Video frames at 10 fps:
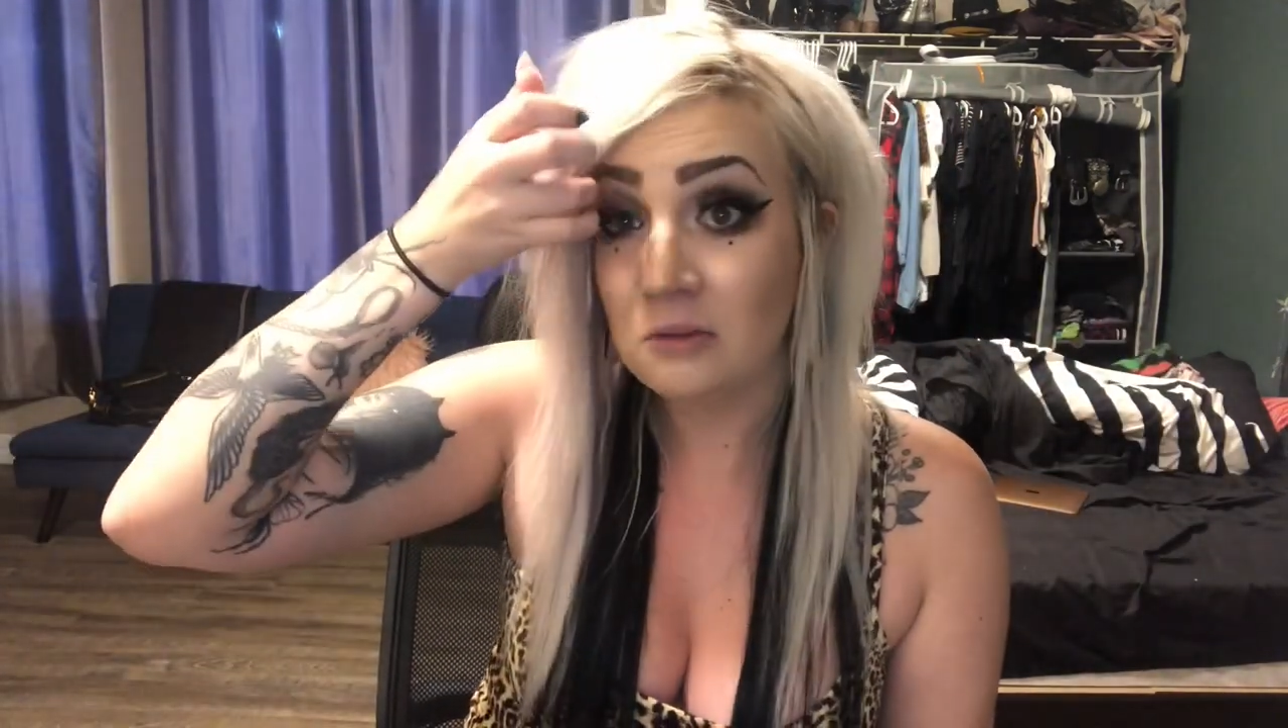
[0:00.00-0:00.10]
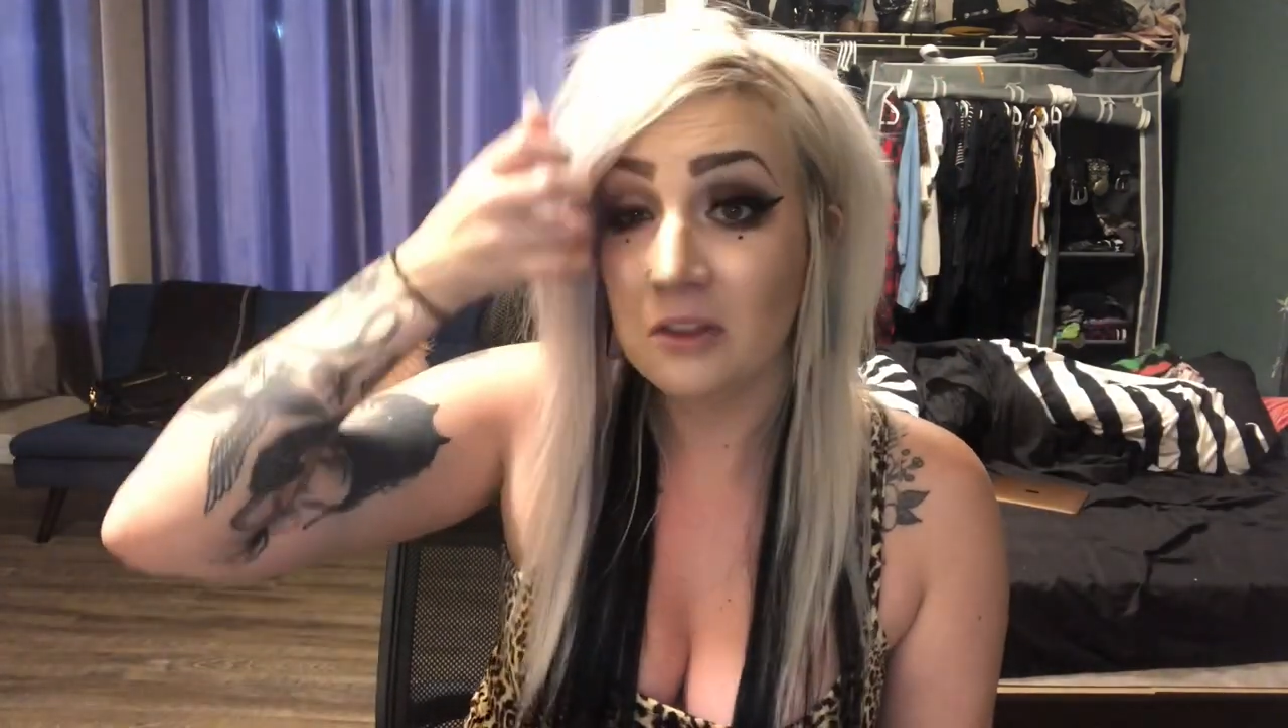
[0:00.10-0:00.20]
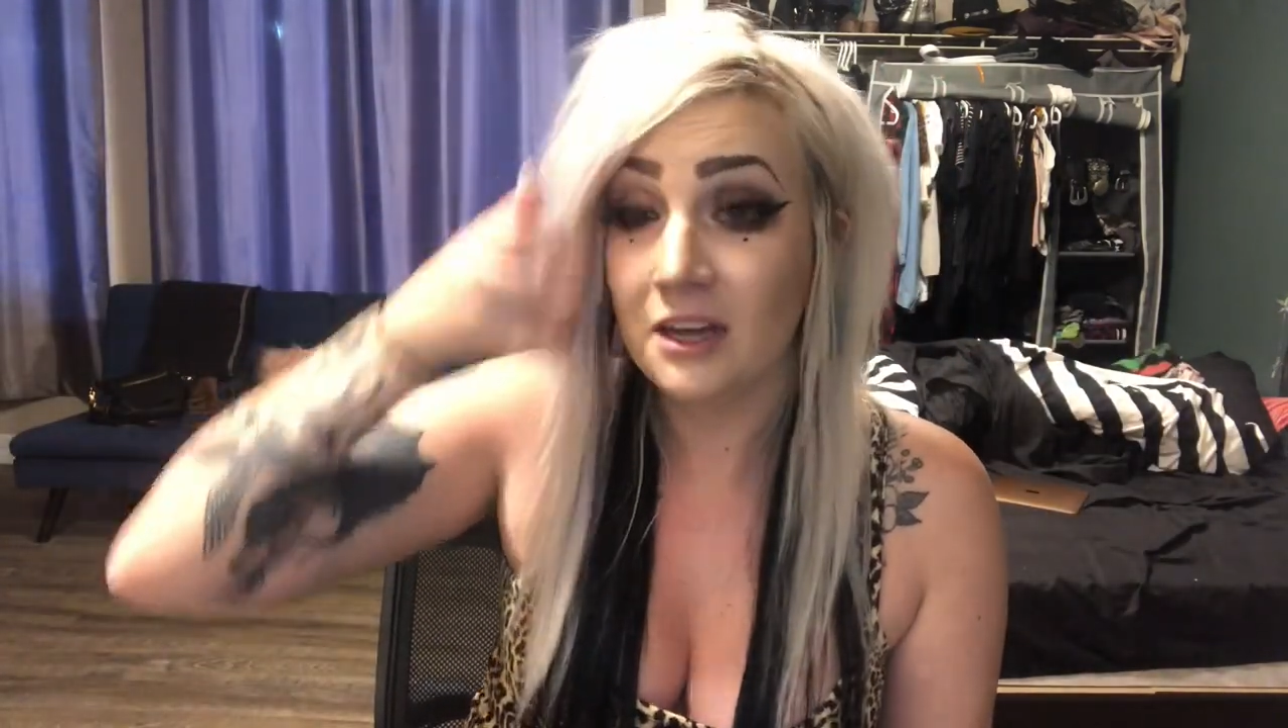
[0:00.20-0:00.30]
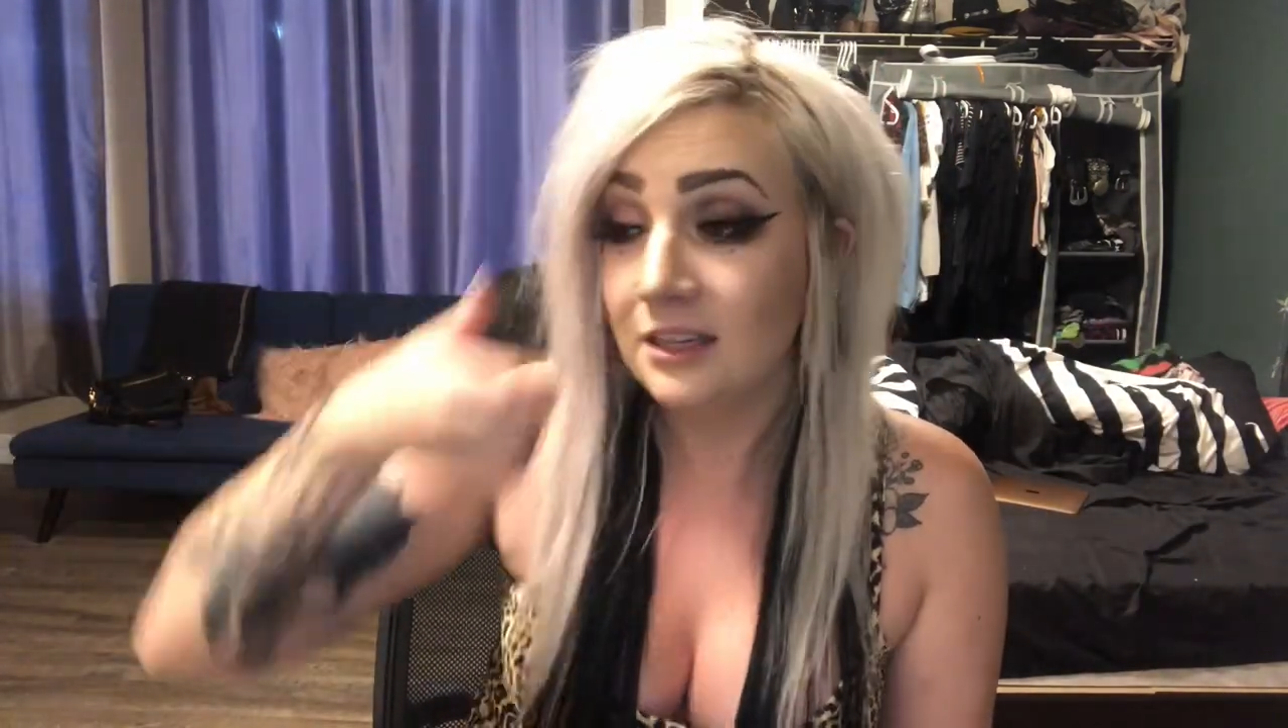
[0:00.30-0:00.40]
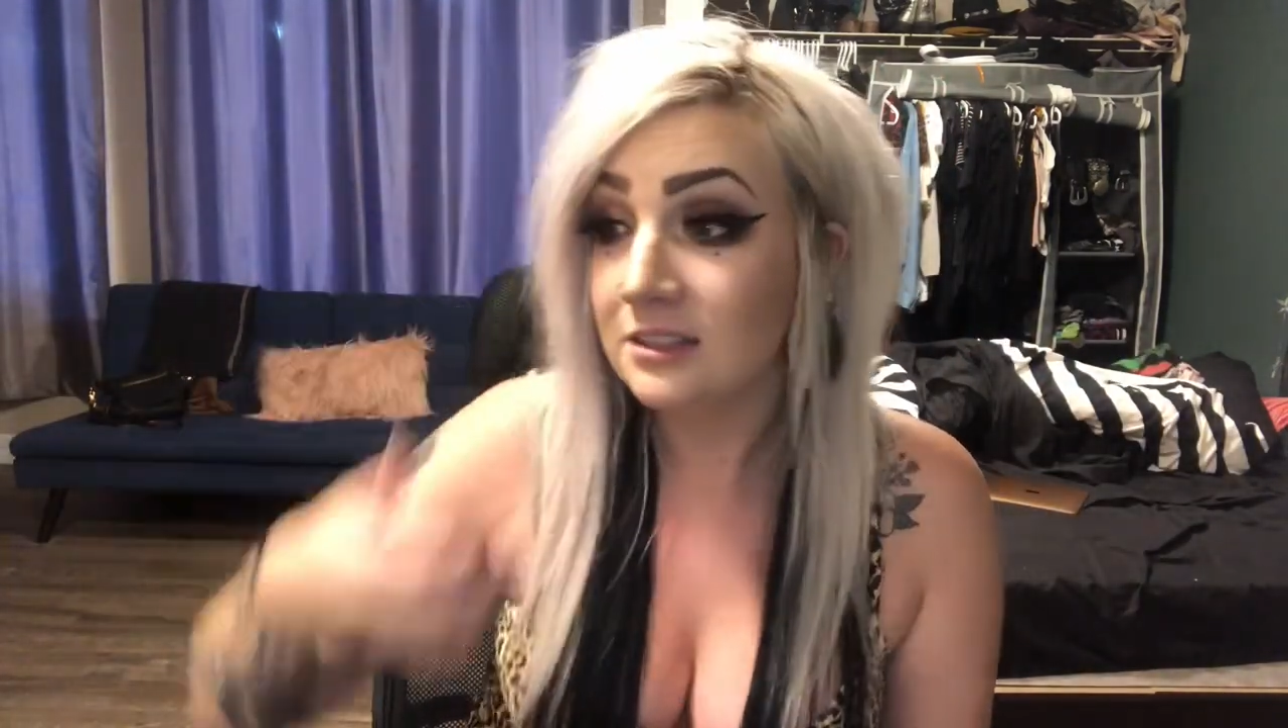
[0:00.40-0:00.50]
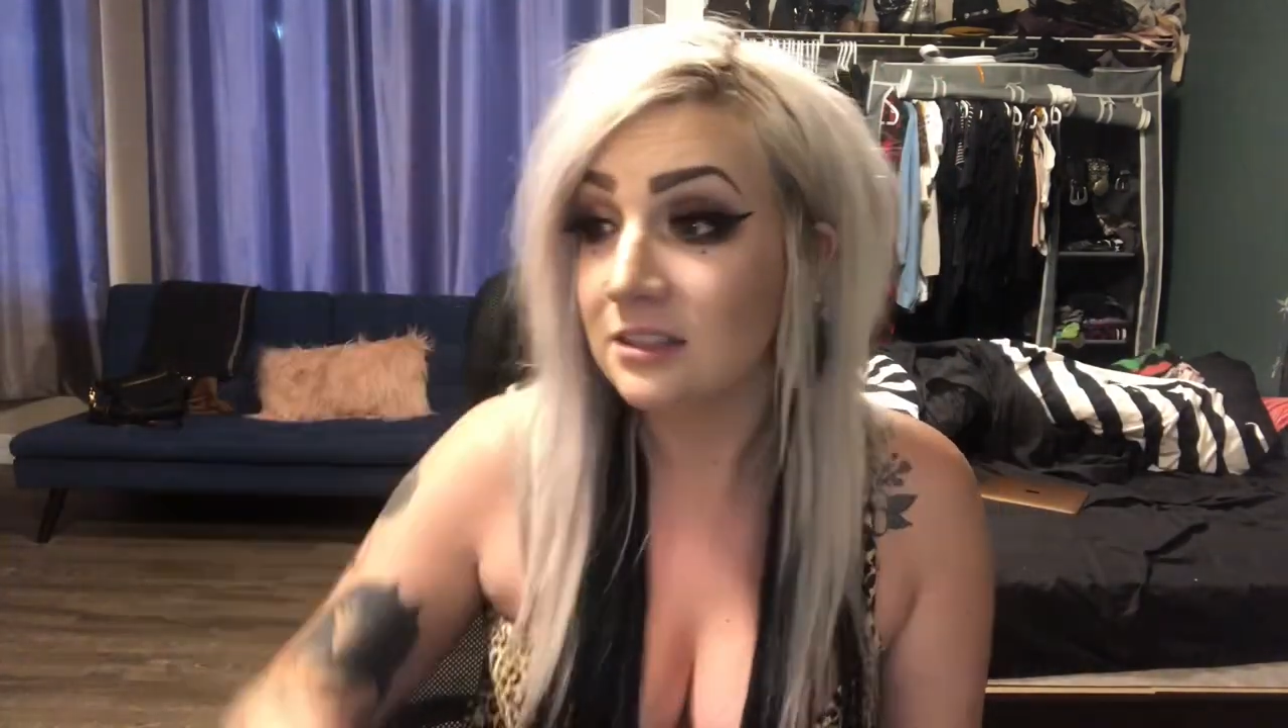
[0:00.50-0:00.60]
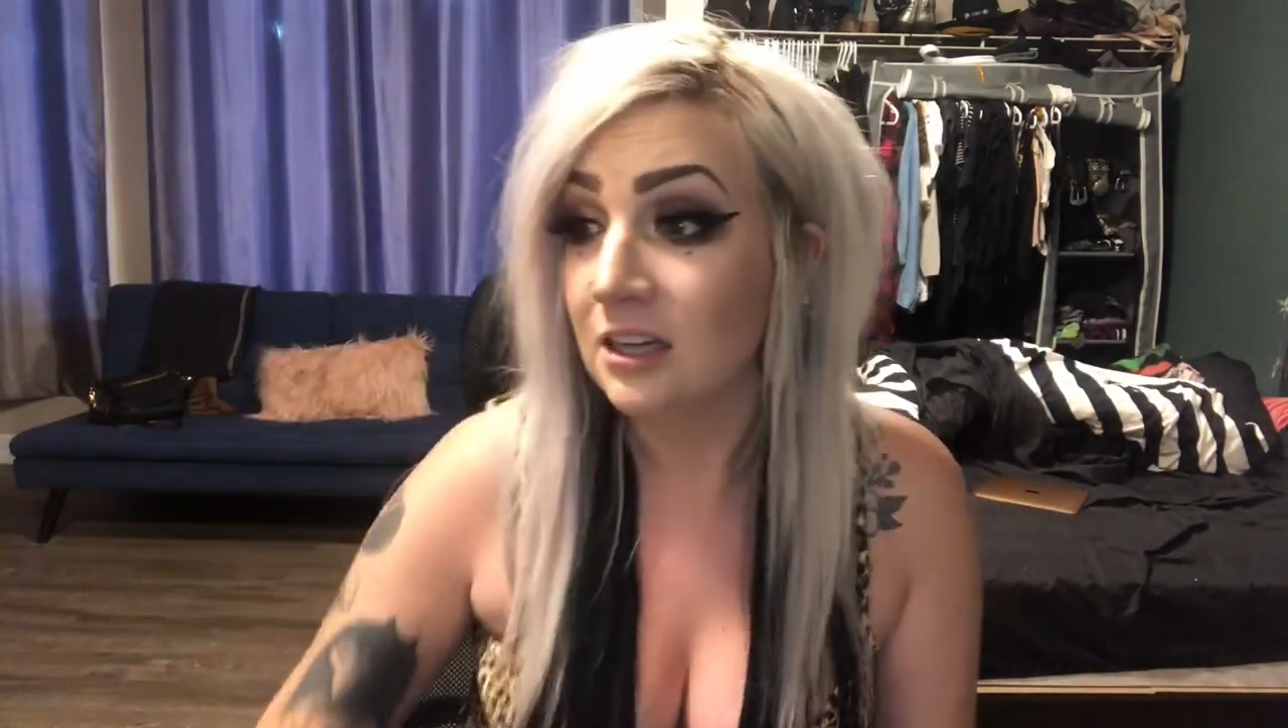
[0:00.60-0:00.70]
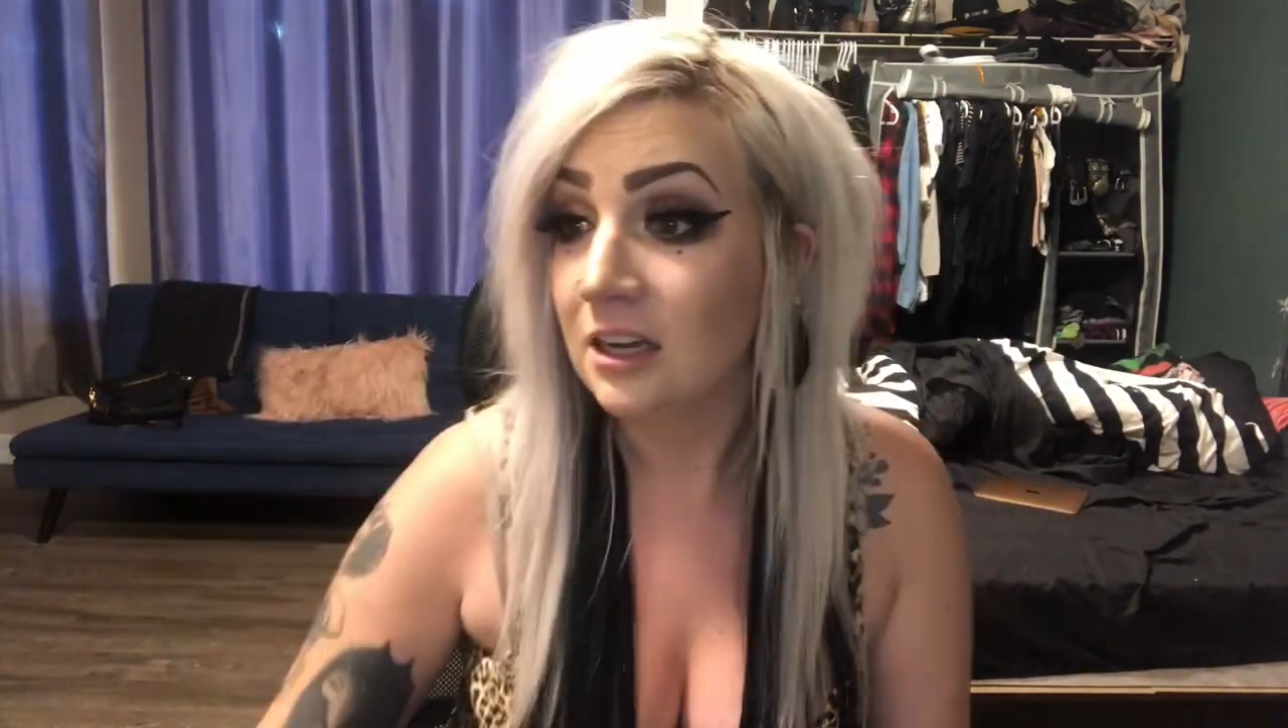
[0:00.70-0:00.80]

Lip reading: this.